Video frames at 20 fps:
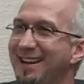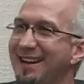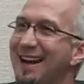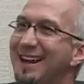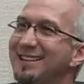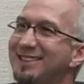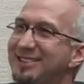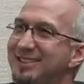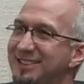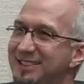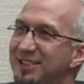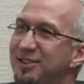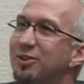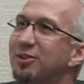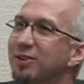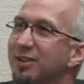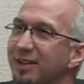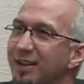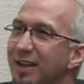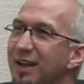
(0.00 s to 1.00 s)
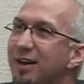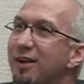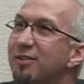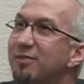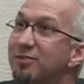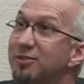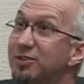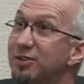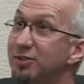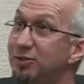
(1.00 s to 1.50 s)
and I still
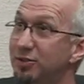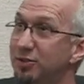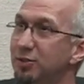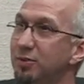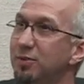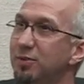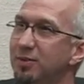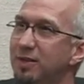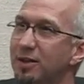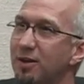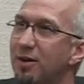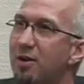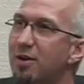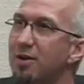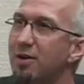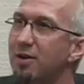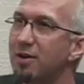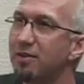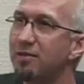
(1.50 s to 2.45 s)
love to do the art